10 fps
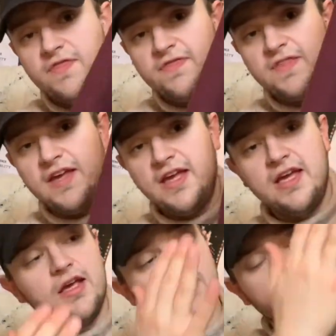
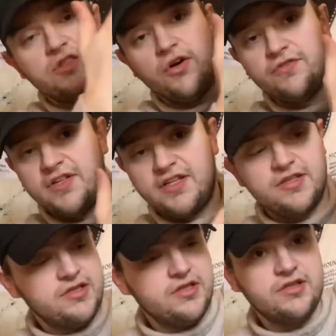the
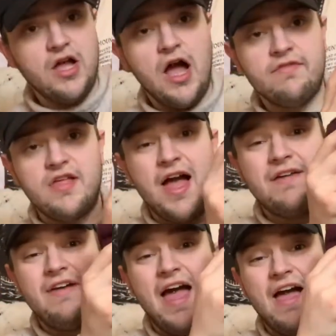softest scarves I've
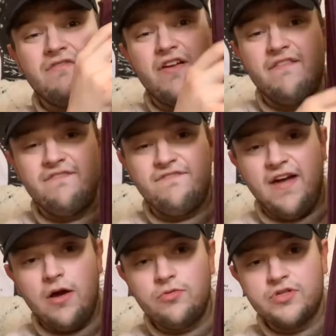ever
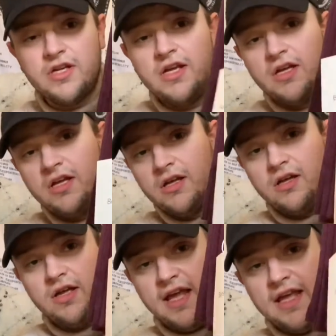felt
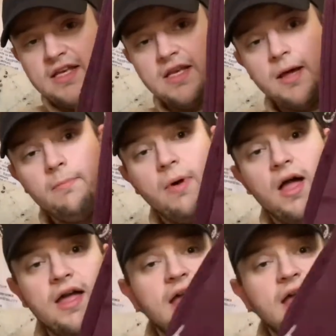in my